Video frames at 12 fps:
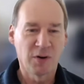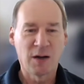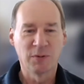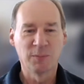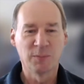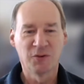
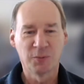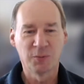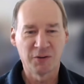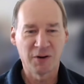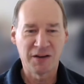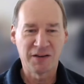problems
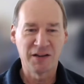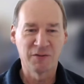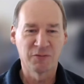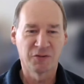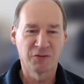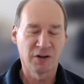with your IT
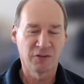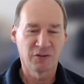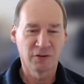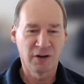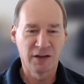infrastructure.